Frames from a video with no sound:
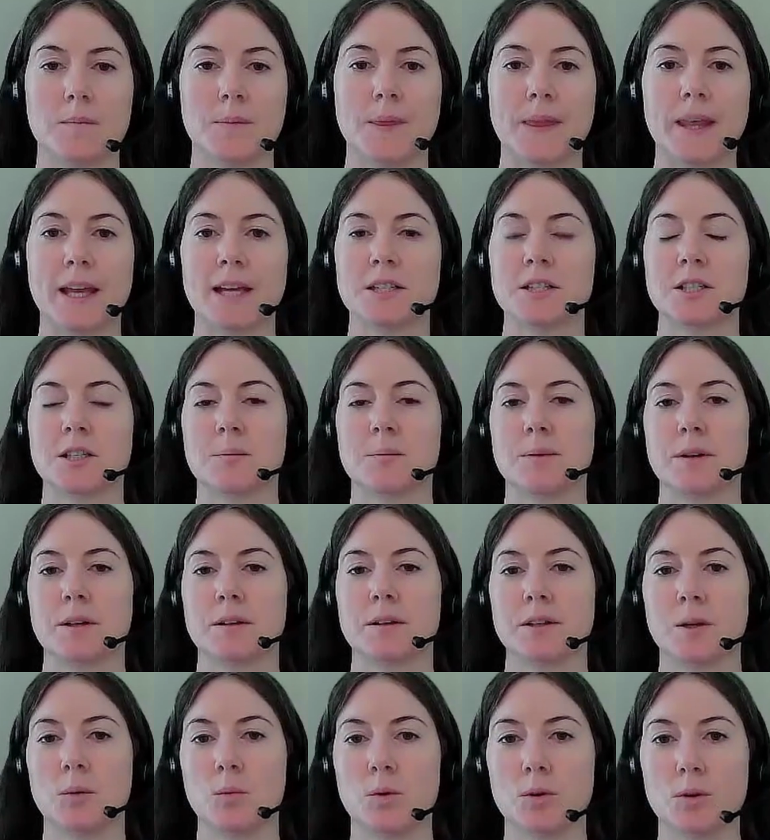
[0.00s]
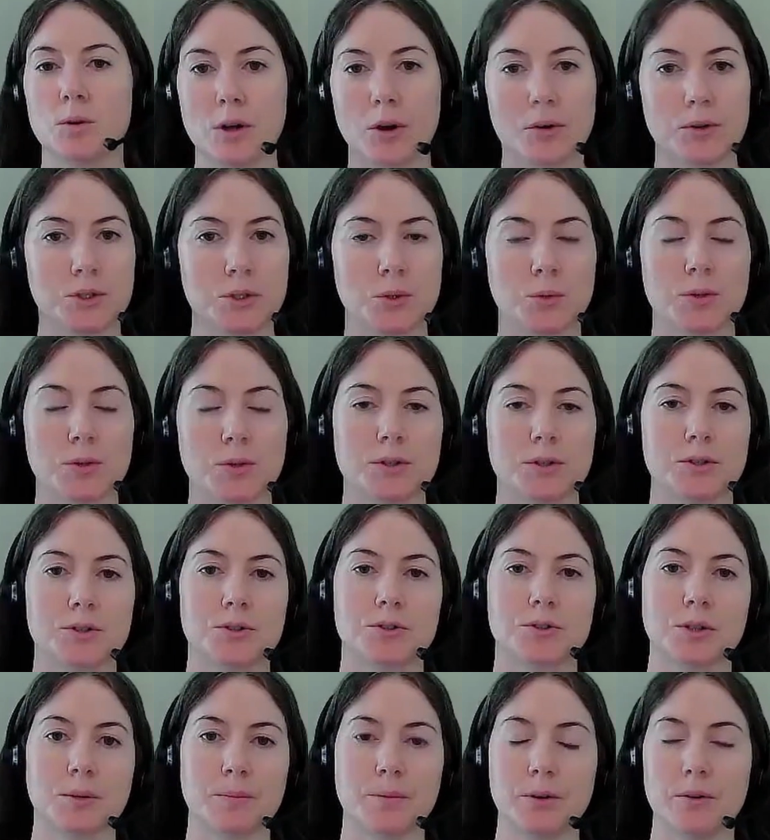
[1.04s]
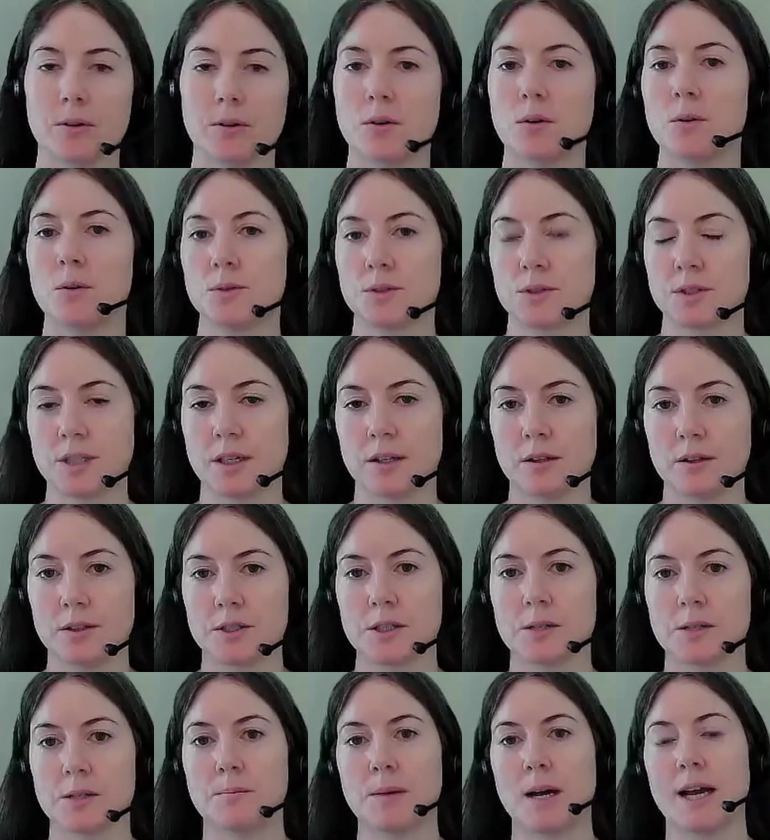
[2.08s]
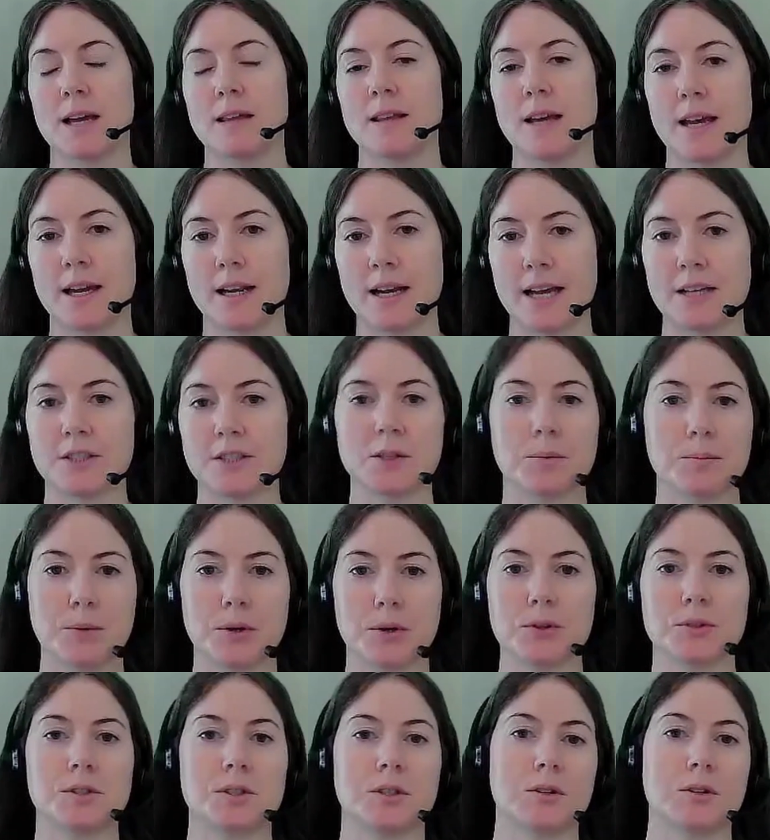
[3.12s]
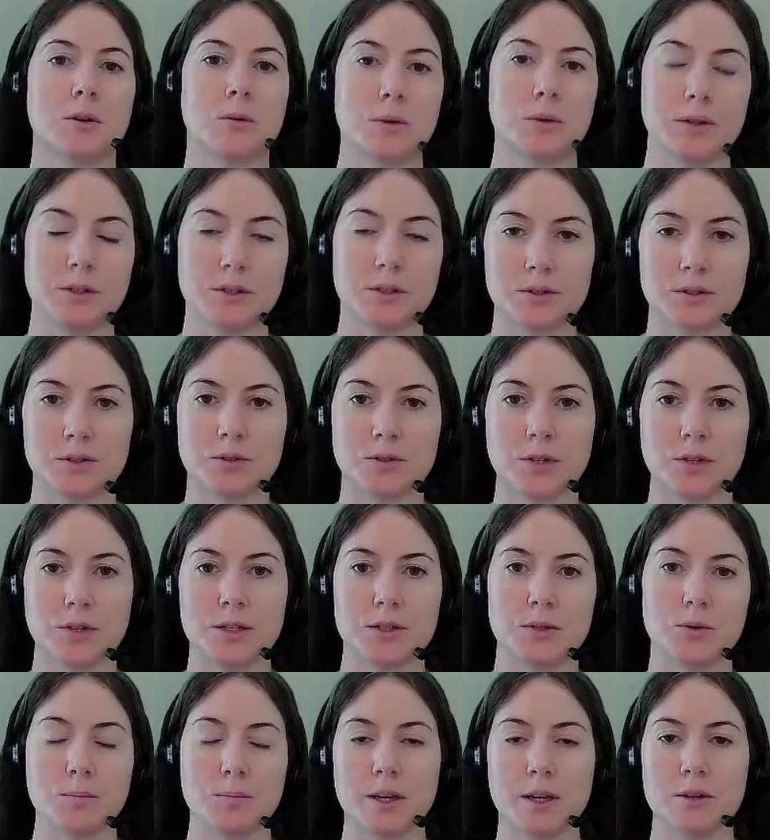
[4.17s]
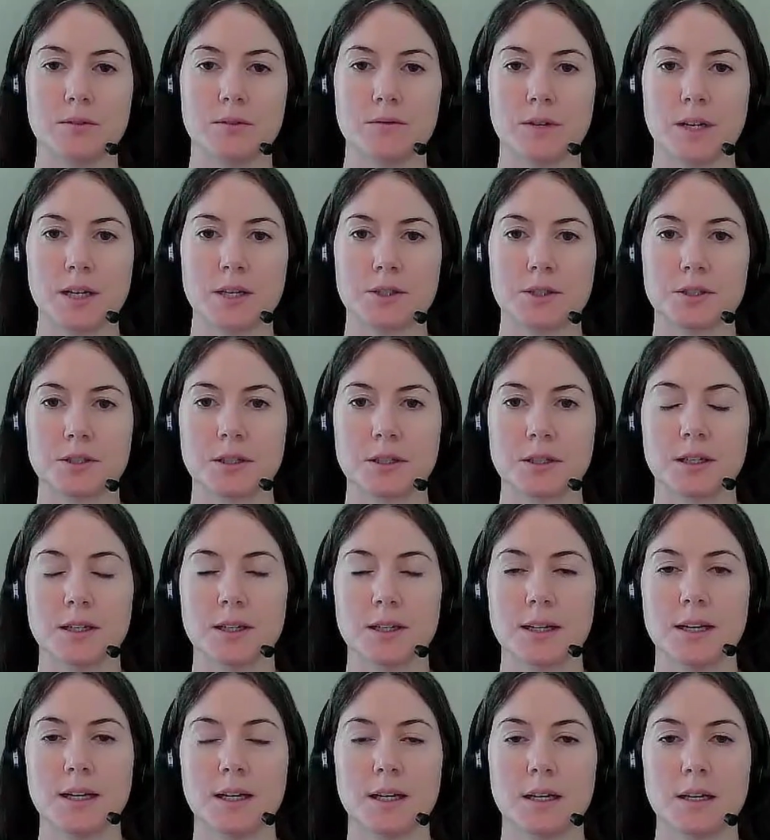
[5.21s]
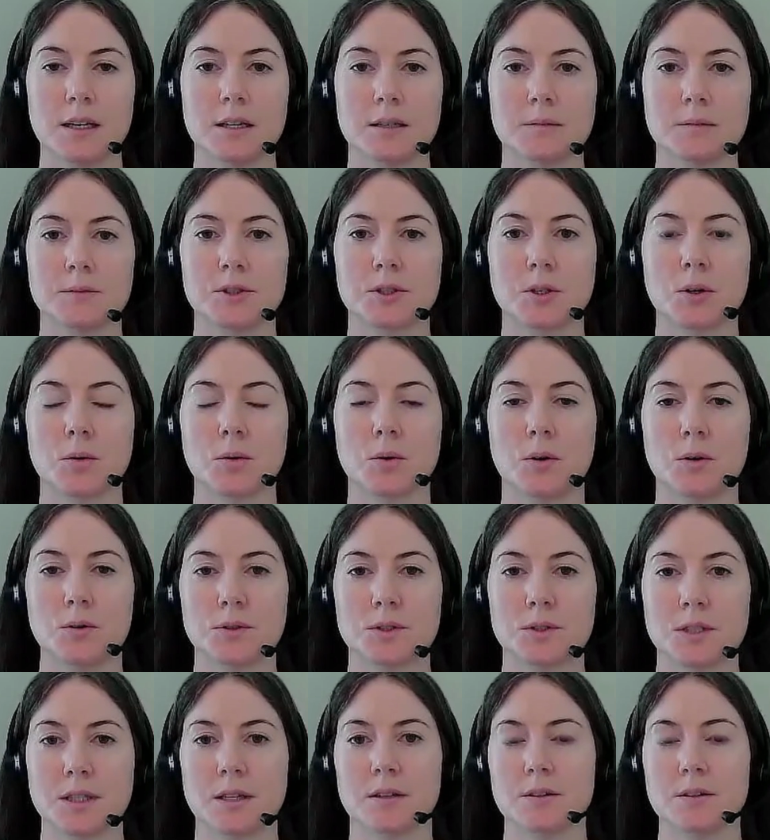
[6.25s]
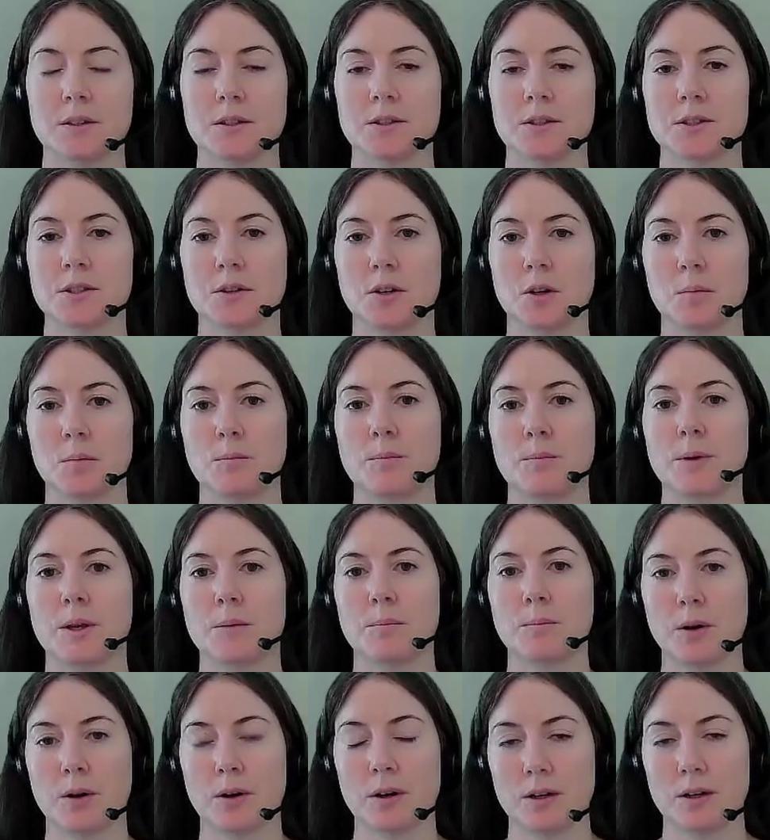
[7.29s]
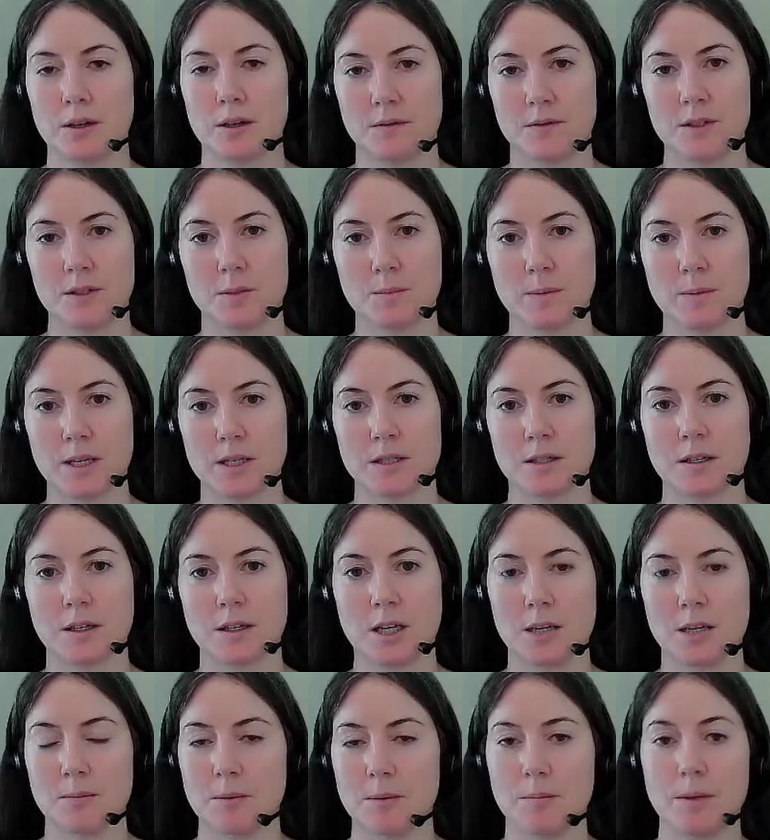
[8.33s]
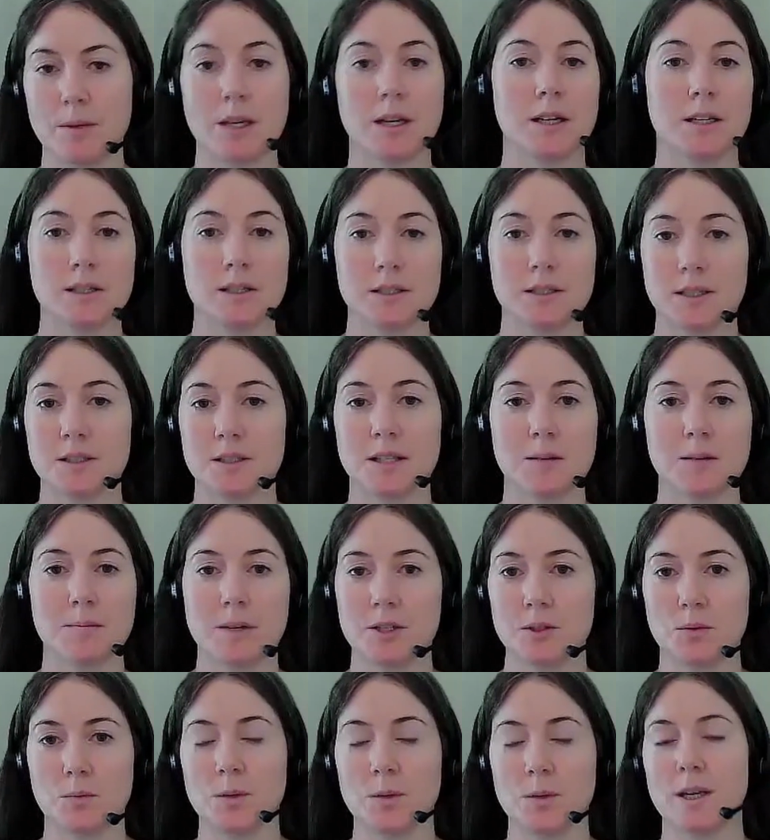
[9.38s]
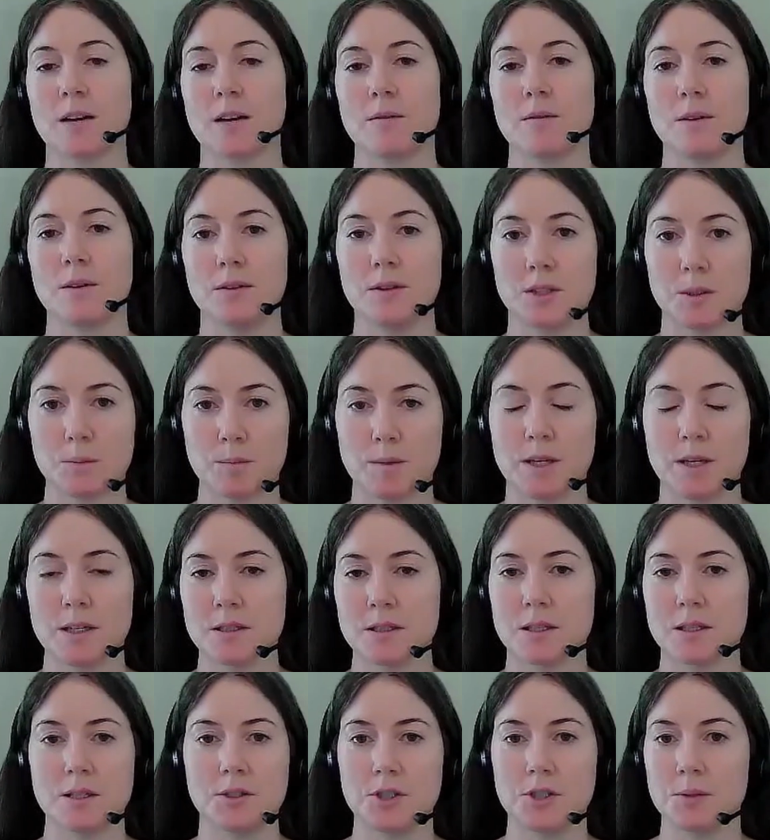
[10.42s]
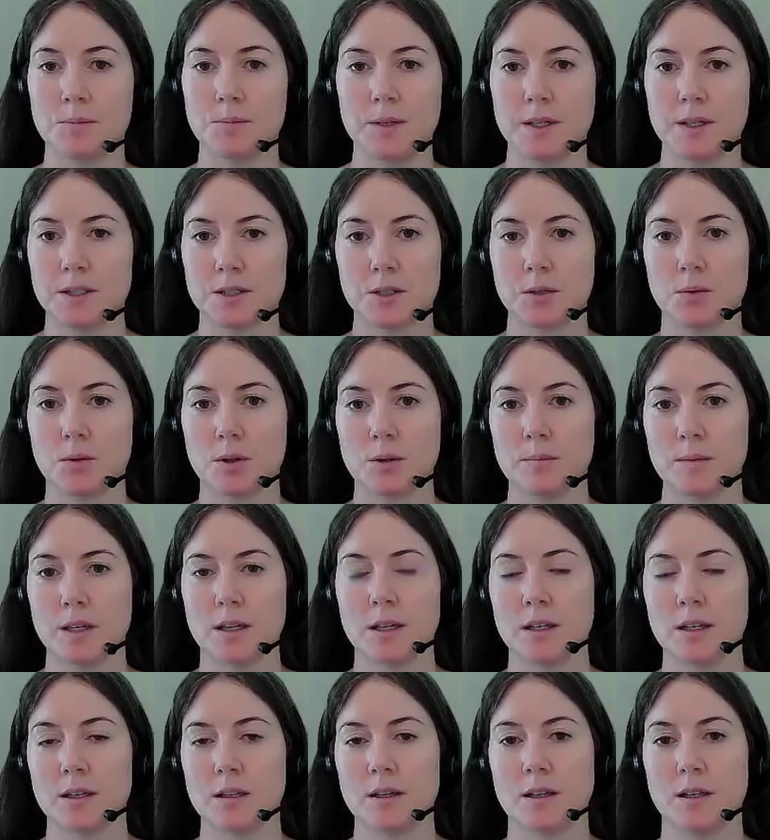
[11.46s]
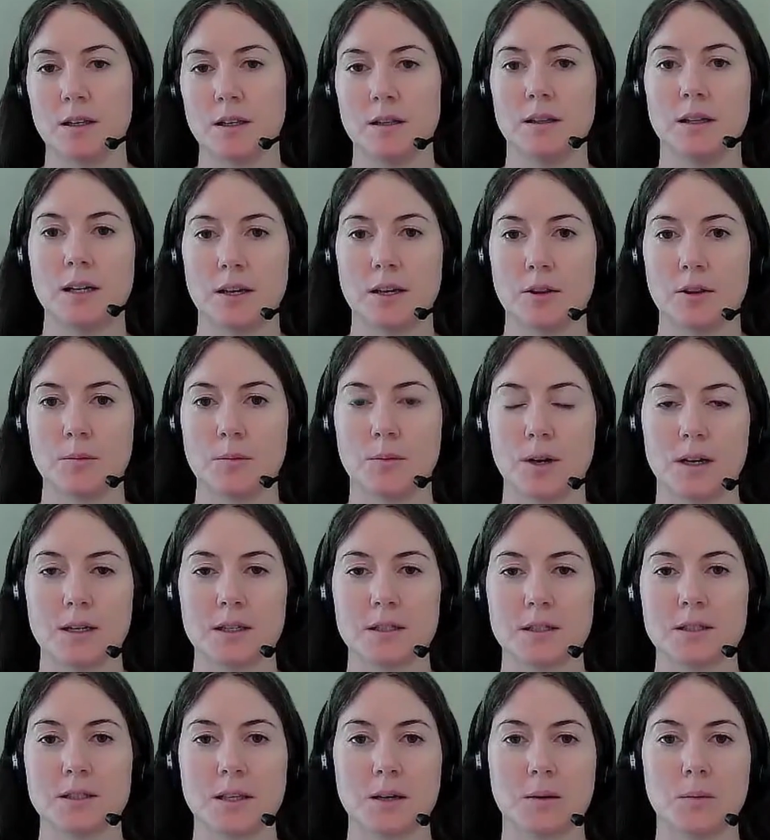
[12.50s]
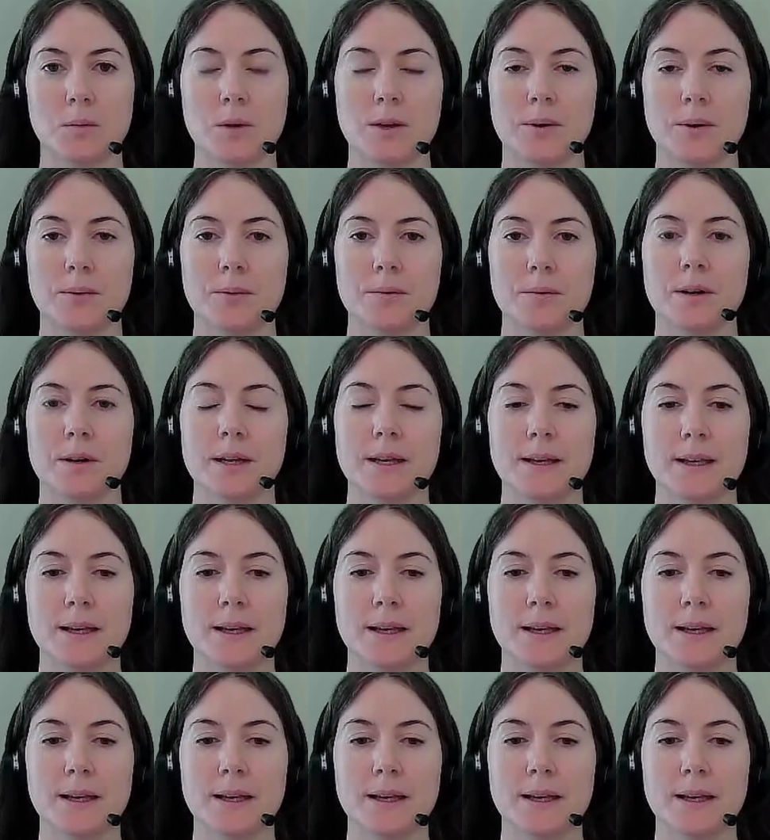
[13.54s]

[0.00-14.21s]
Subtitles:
They typically will go to a distributor or wholesaler to buy that, as opposed to going straight to a manufacturer. So wholesalers are a big part of the space economy because, as I mentioned, we have all this PNT GPS equipment in a lot of the products that we own.